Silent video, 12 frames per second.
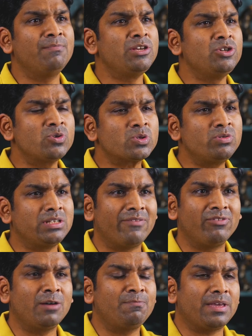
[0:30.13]
can be used to
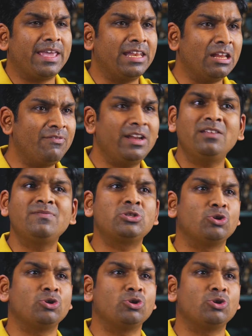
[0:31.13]
develop innovative